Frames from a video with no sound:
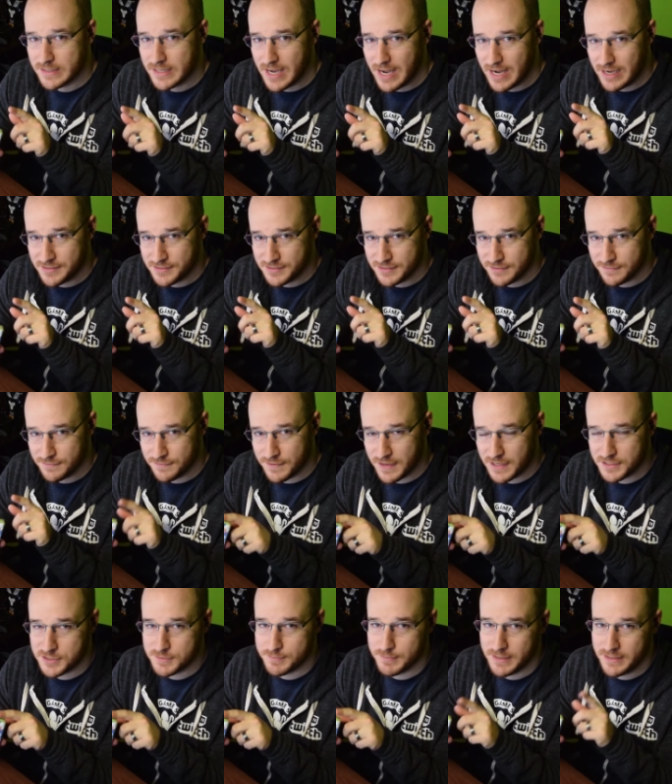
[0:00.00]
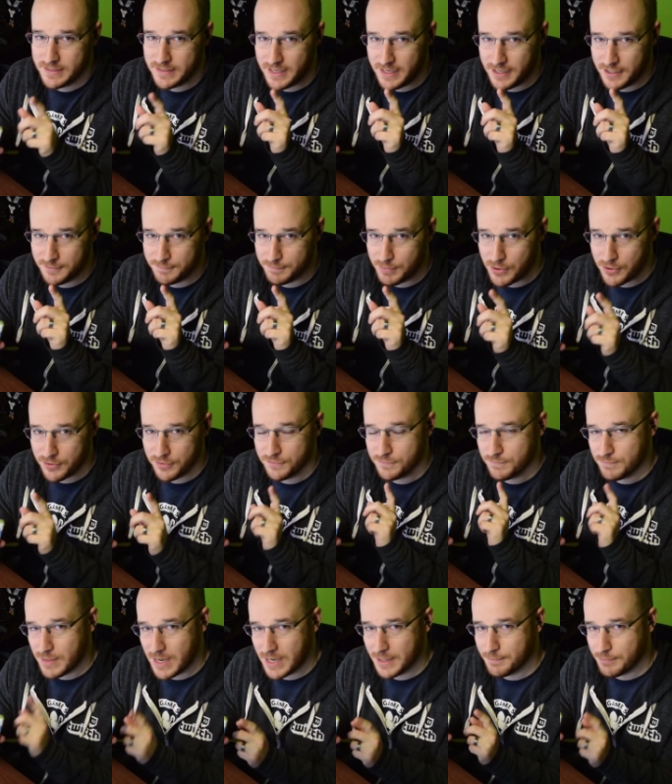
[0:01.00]
as an investment and part of
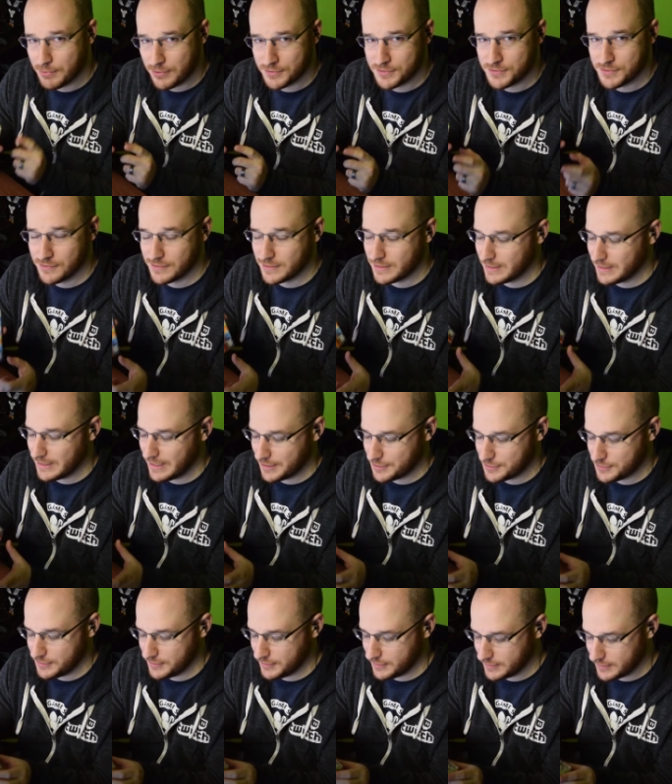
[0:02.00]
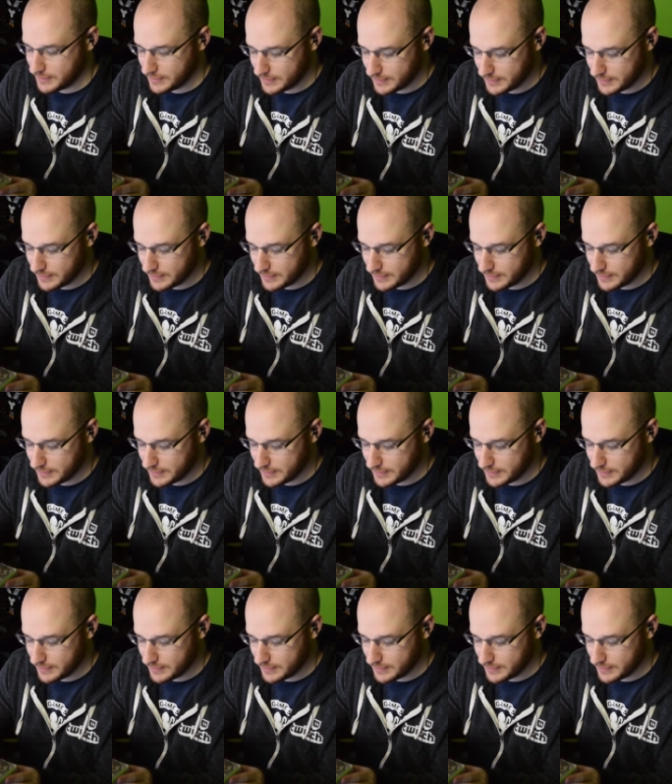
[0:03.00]
my personal collection.